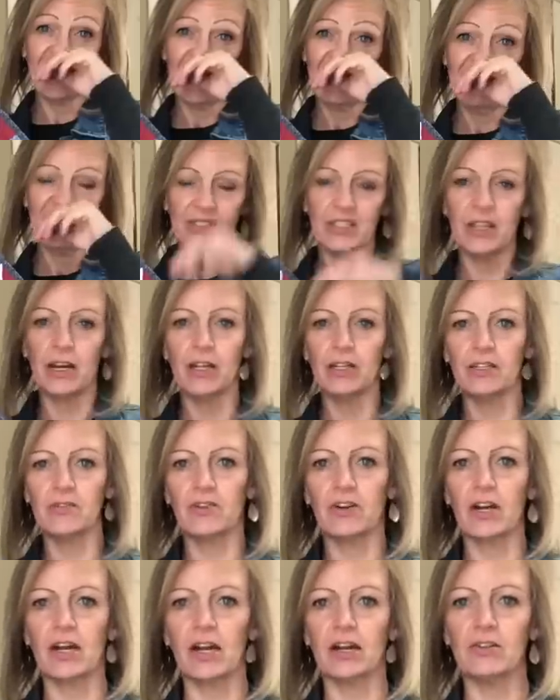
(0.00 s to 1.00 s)
couple sides of
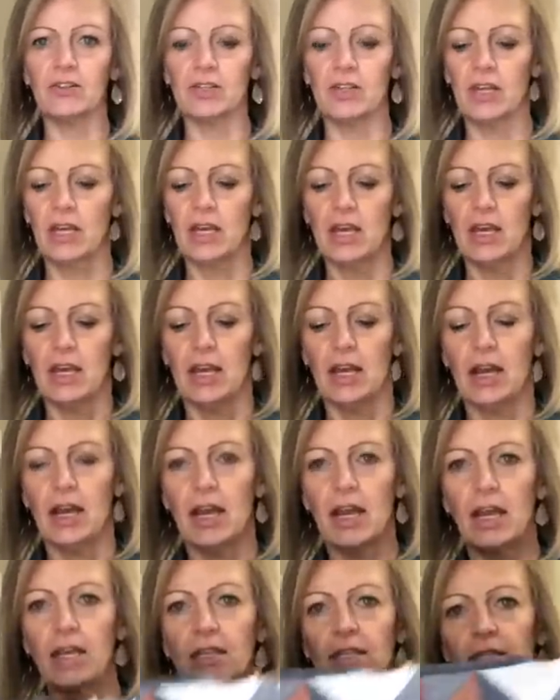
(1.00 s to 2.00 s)
our house. And I
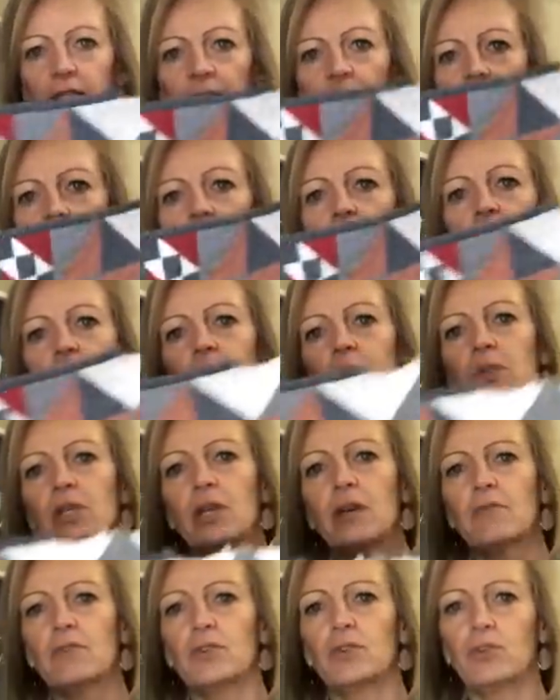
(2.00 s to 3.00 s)
had this out and we
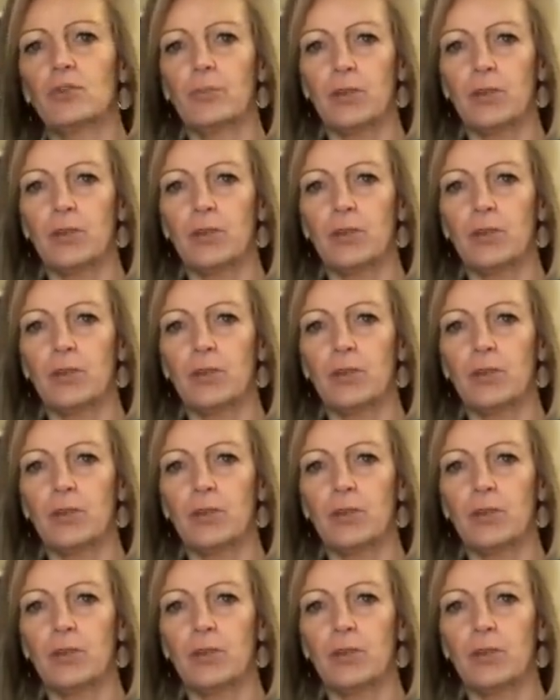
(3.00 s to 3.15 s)
have a new